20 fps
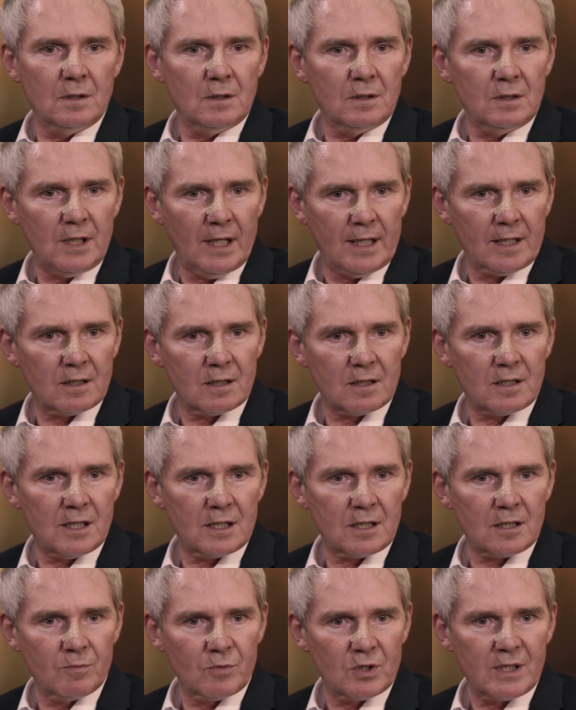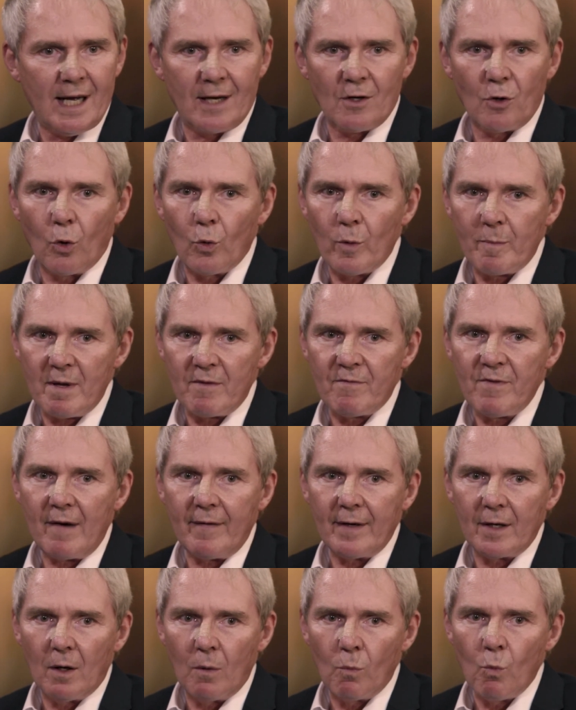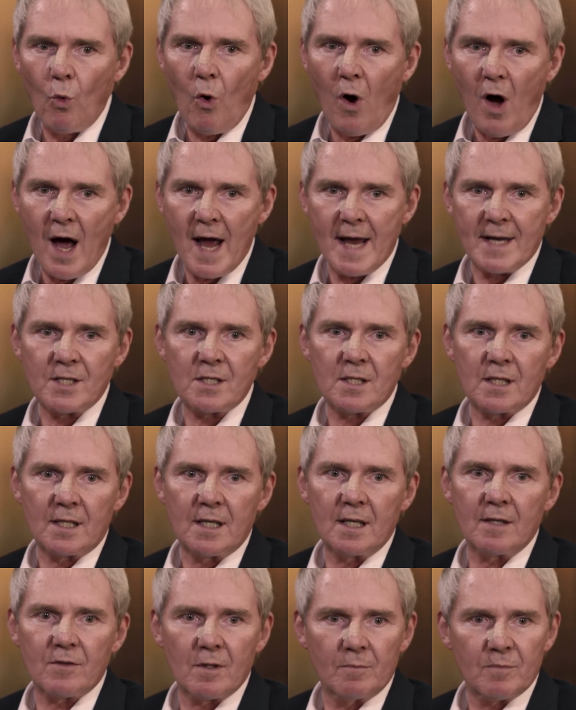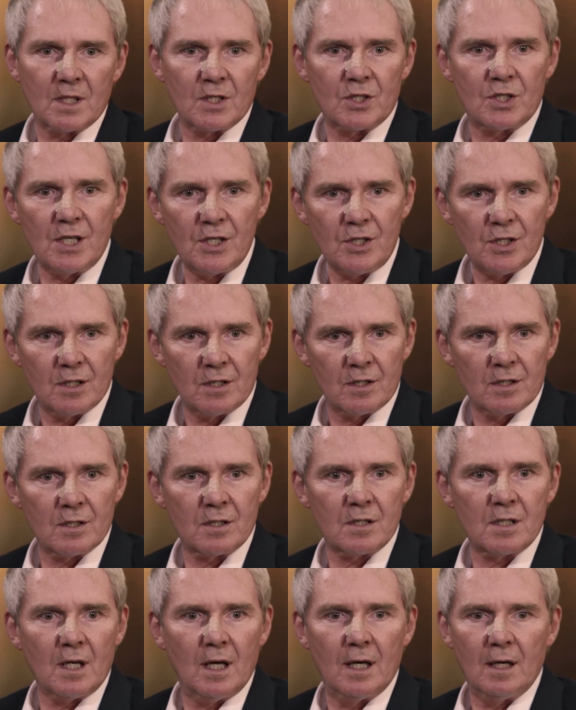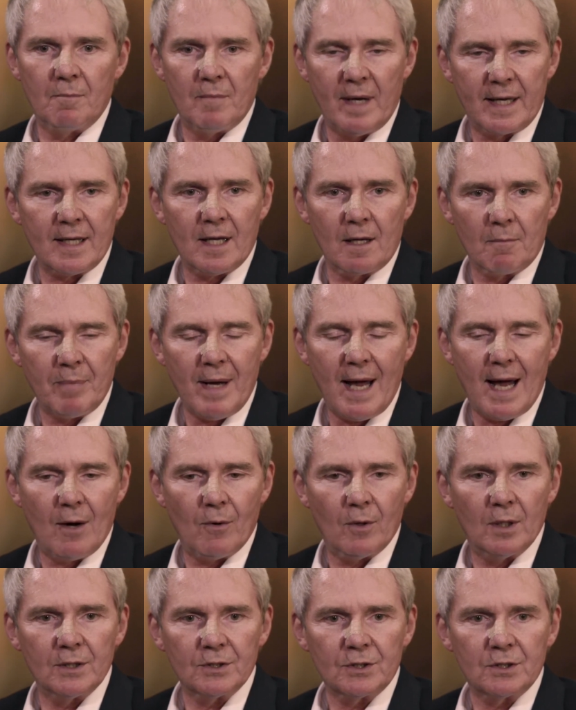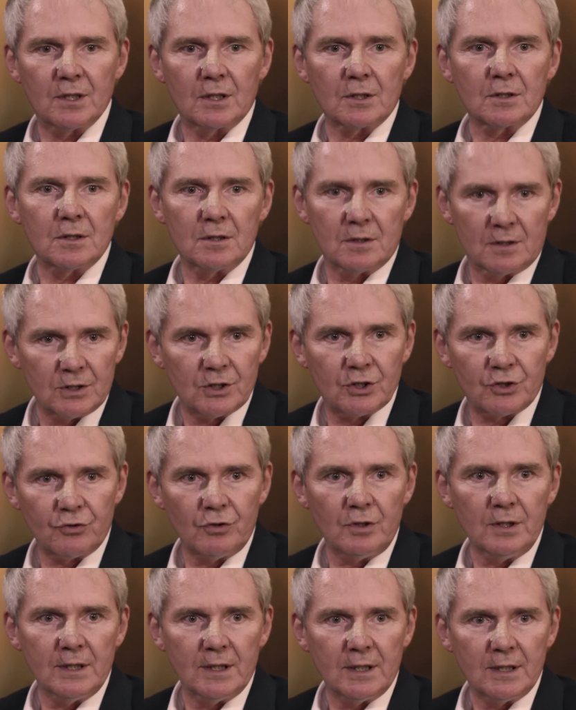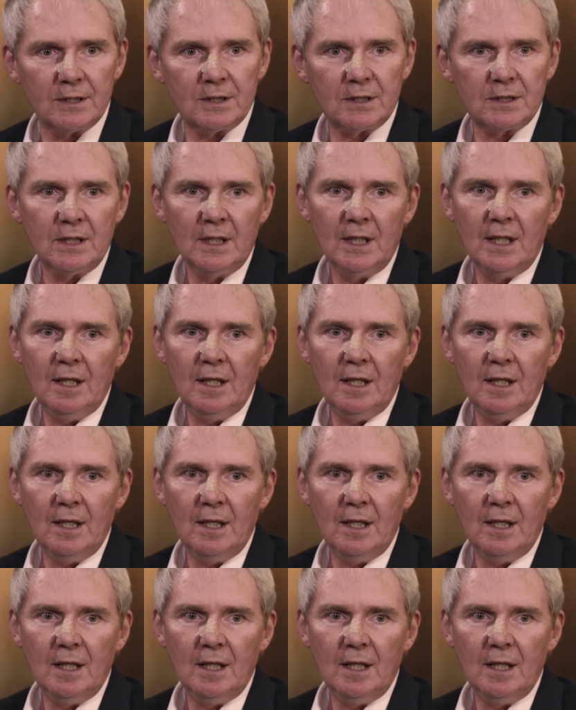take the systems down, or we'd be very unwise to give them decisions, making powers that could destroy us.